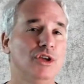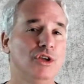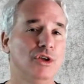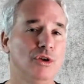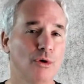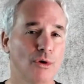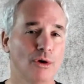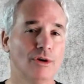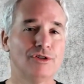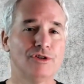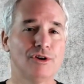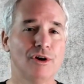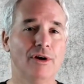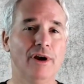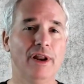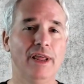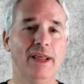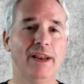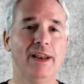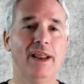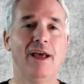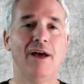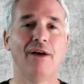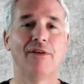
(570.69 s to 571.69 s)
your
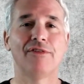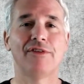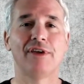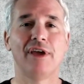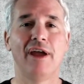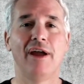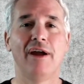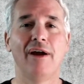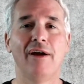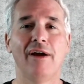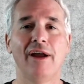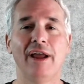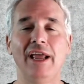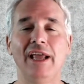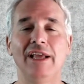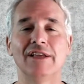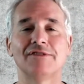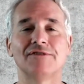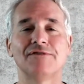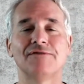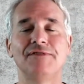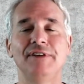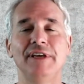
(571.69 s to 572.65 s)
journey in healthcare is